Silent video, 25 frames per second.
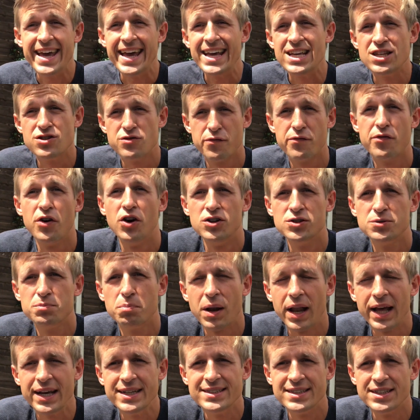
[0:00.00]
is
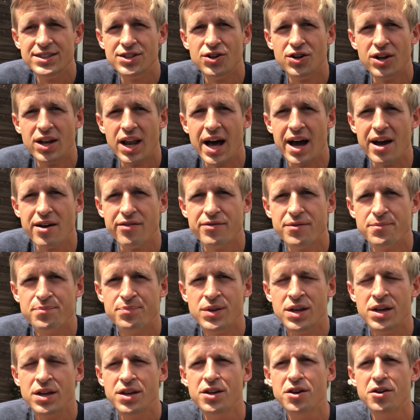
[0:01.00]
first place in your life.
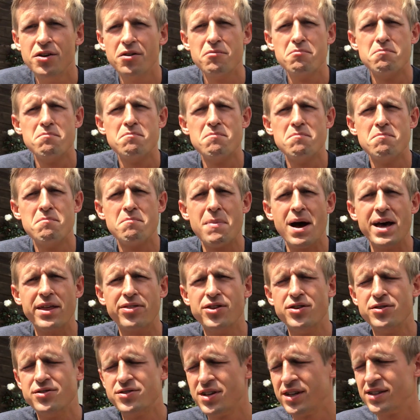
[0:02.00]
You know,
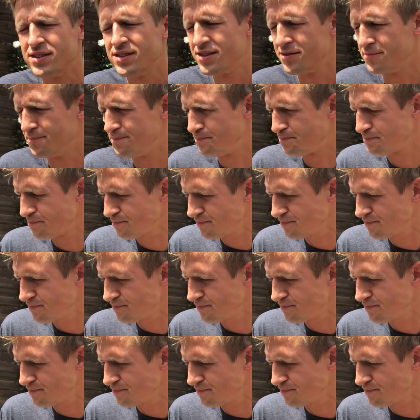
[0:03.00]
Matthew 6,